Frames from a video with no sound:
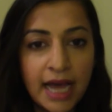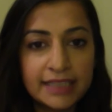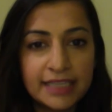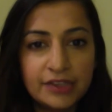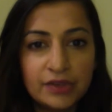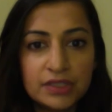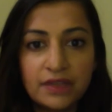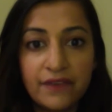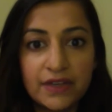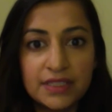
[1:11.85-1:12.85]
I tend to do this
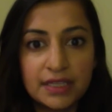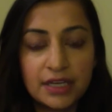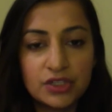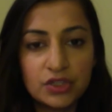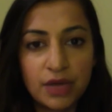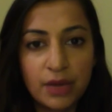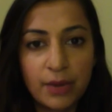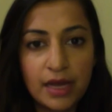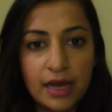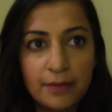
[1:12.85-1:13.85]
the first thing I do when I
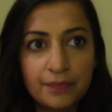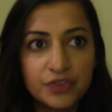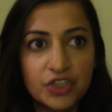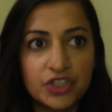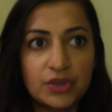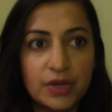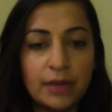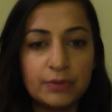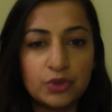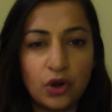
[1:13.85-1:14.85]
wake up, just so it
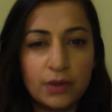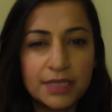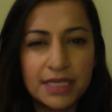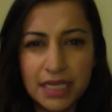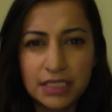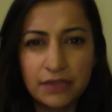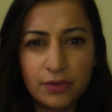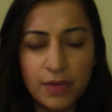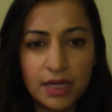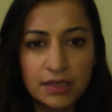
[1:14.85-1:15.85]
absorbs. It takes a
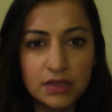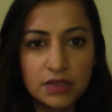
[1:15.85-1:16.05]
few minutes.